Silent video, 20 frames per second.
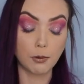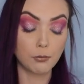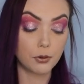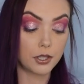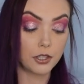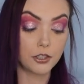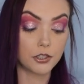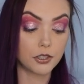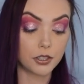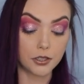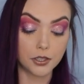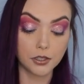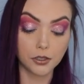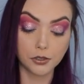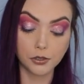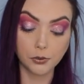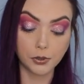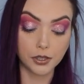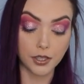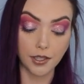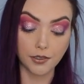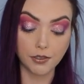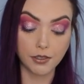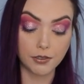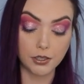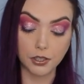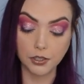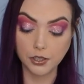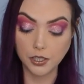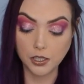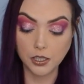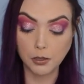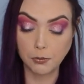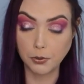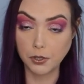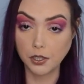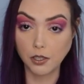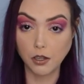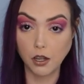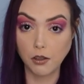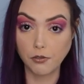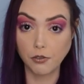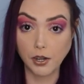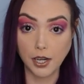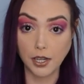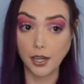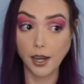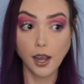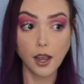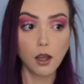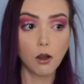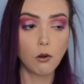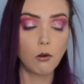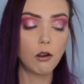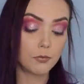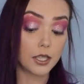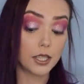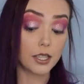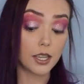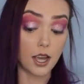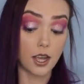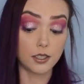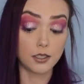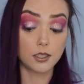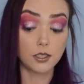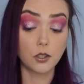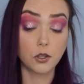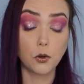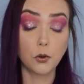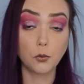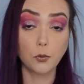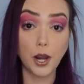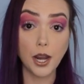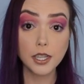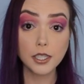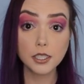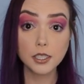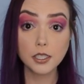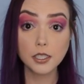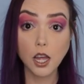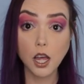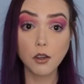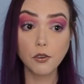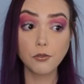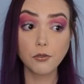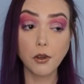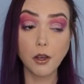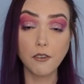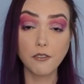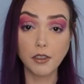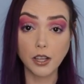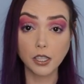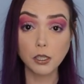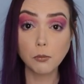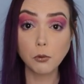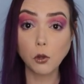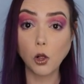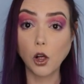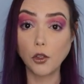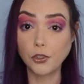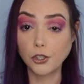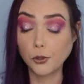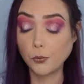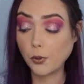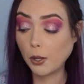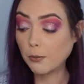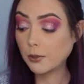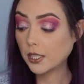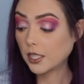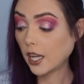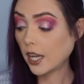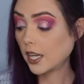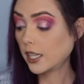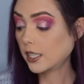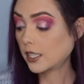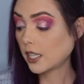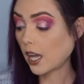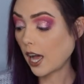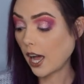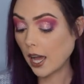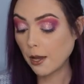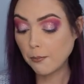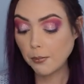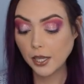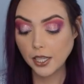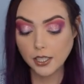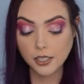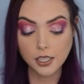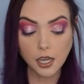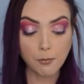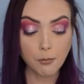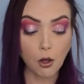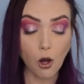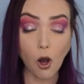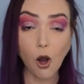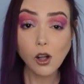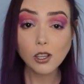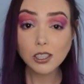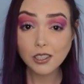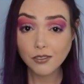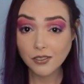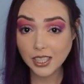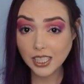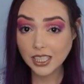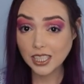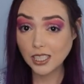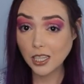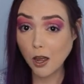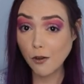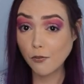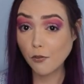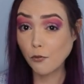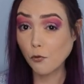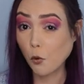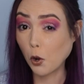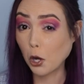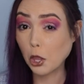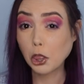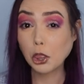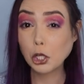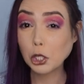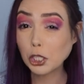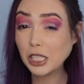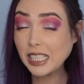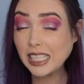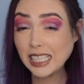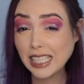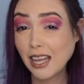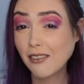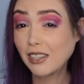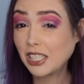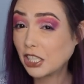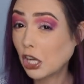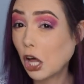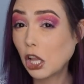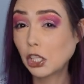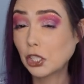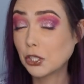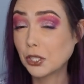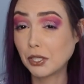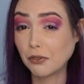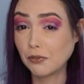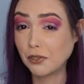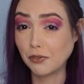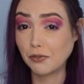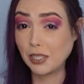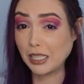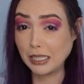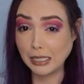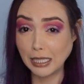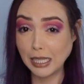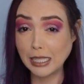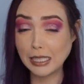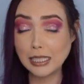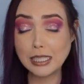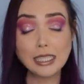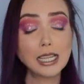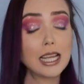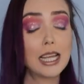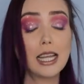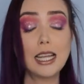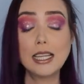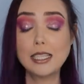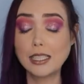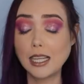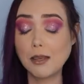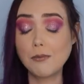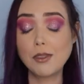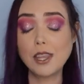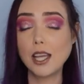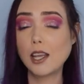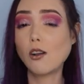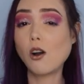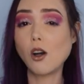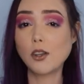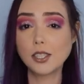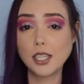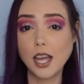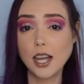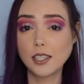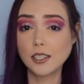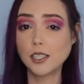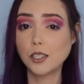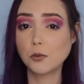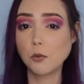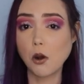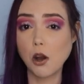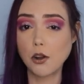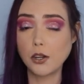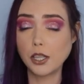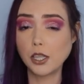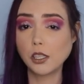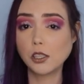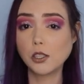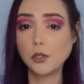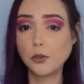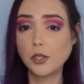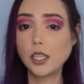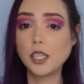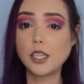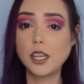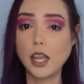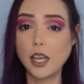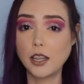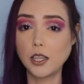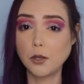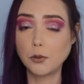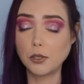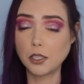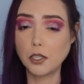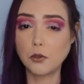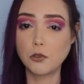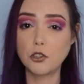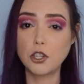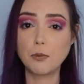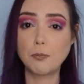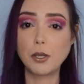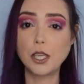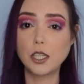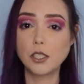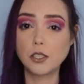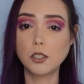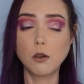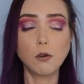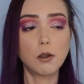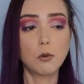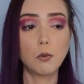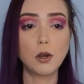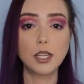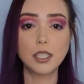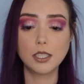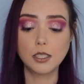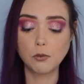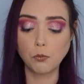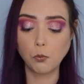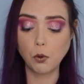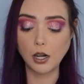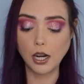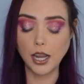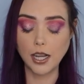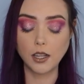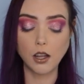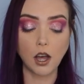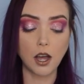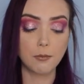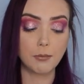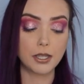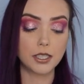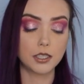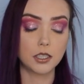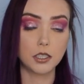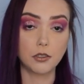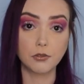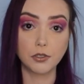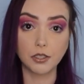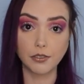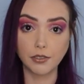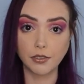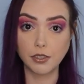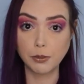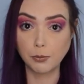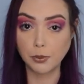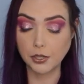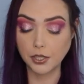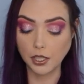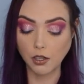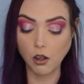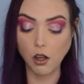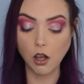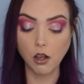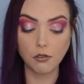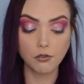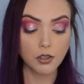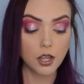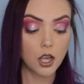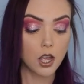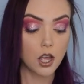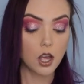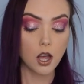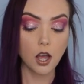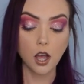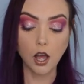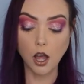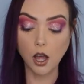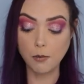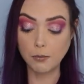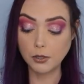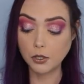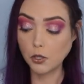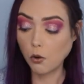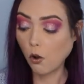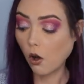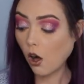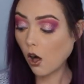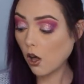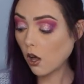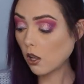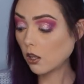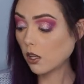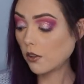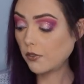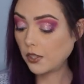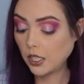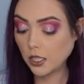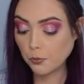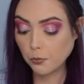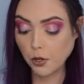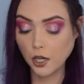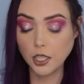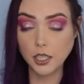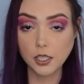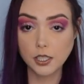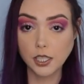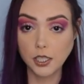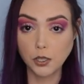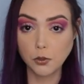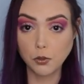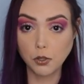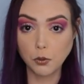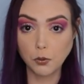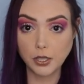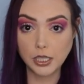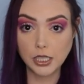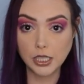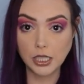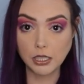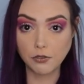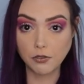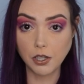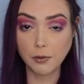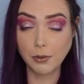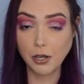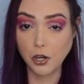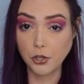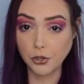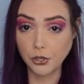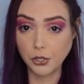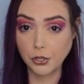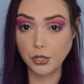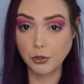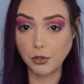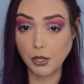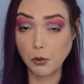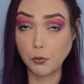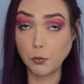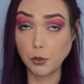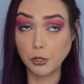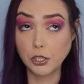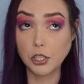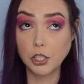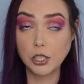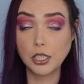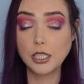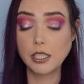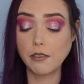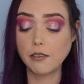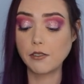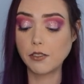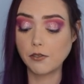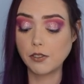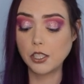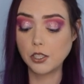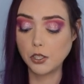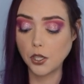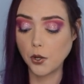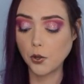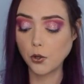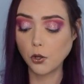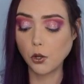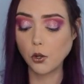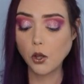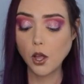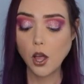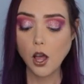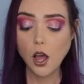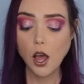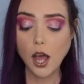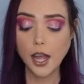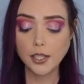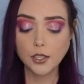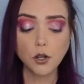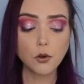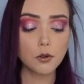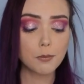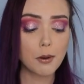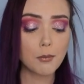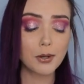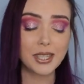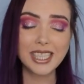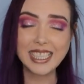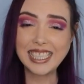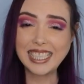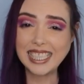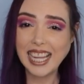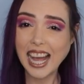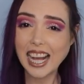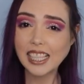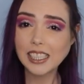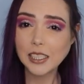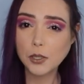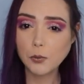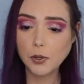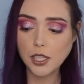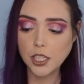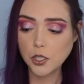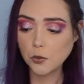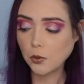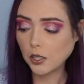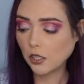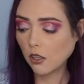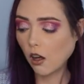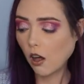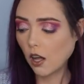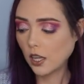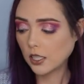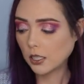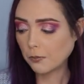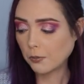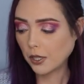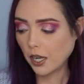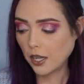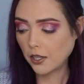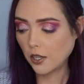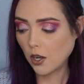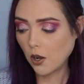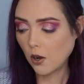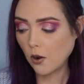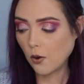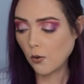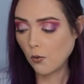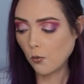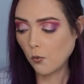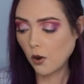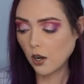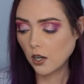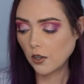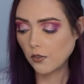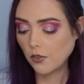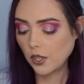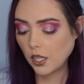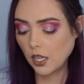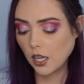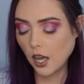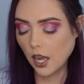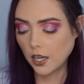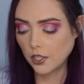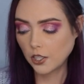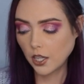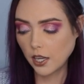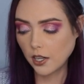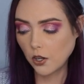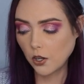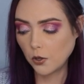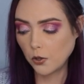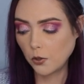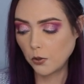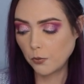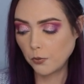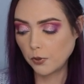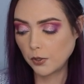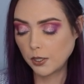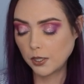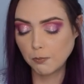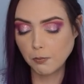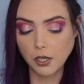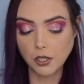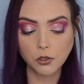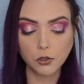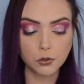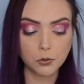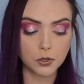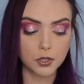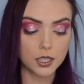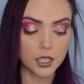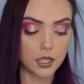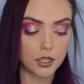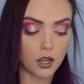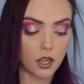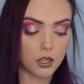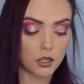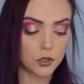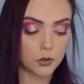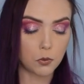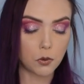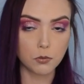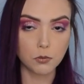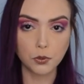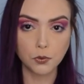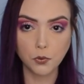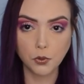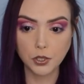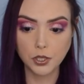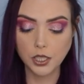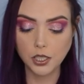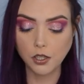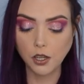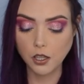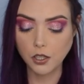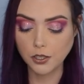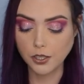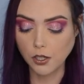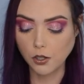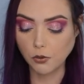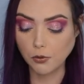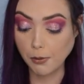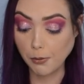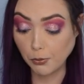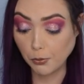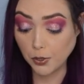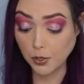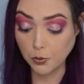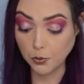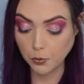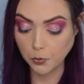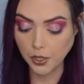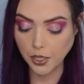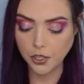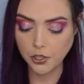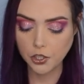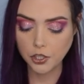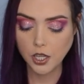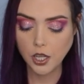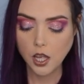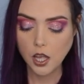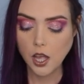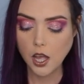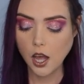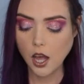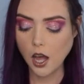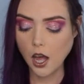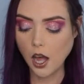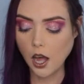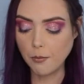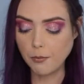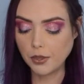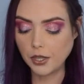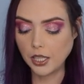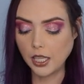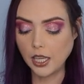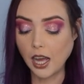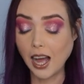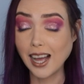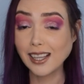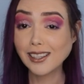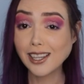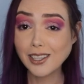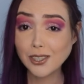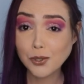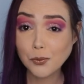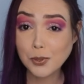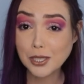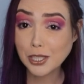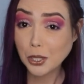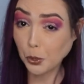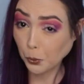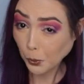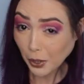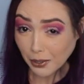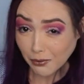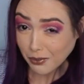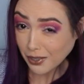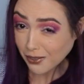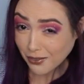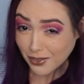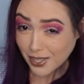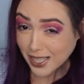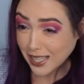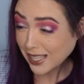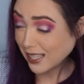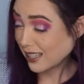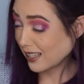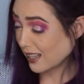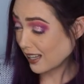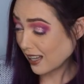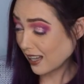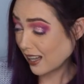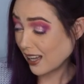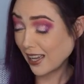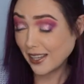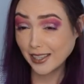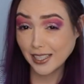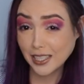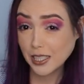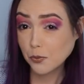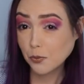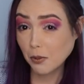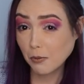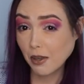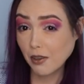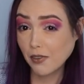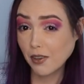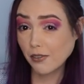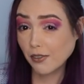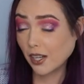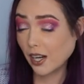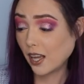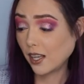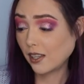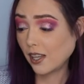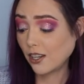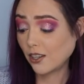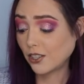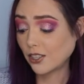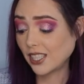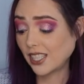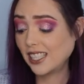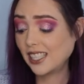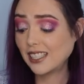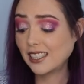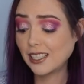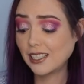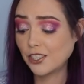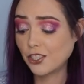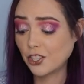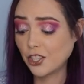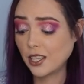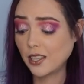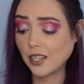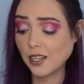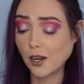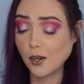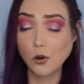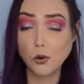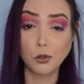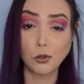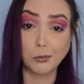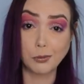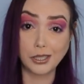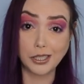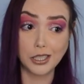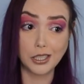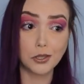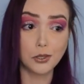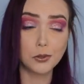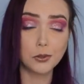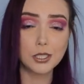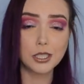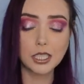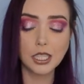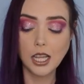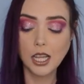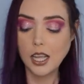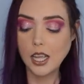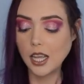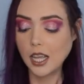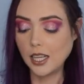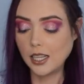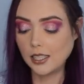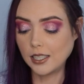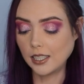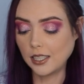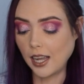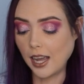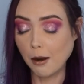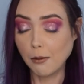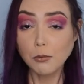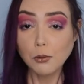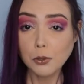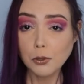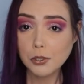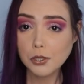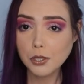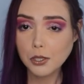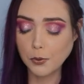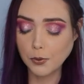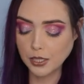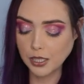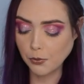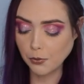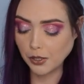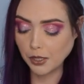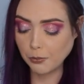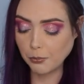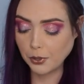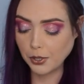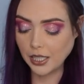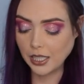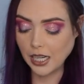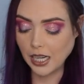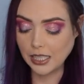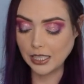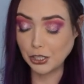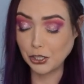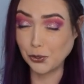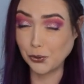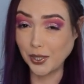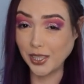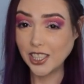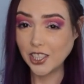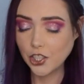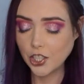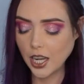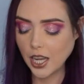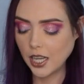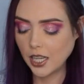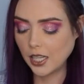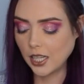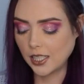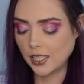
I'm pretty sure they're still doing like 50 or 60% off right now. Yes, great stuff available on their website. I picked up all of this stuff for $37.50. Same thing, all taxes were already included and there was no shipping, so it was what I got basically for the 50% off. Um, so all of these products that you were going to see in front of me are 30, they were 37.50 total. I don't remember exactly what each one cost, but I know one of the eyeshadow bundles was $10, one was $14. I don't remember which was which. Um, the eyeliner was 350 uh, and this is one of my favorite eyeliners. It is in a shade that I don't normally use. It is an emerald, so it's a really pretty nice green shade.